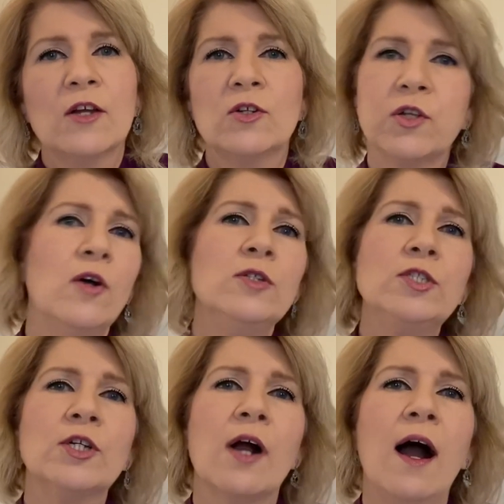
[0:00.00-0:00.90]

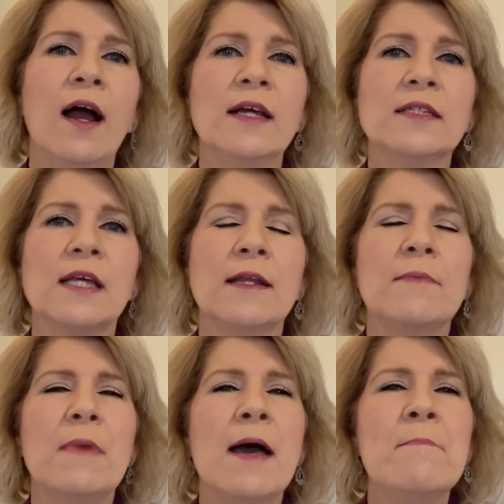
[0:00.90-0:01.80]
close your eyes
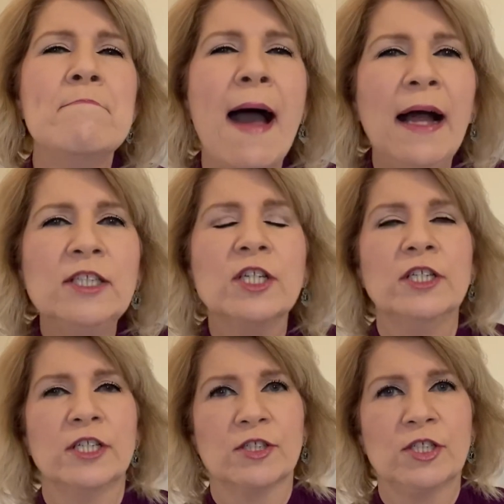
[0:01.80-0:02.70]
and
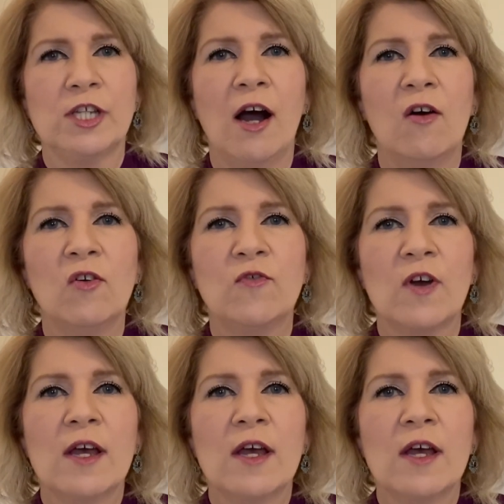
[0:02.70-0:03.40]
imagine yourself.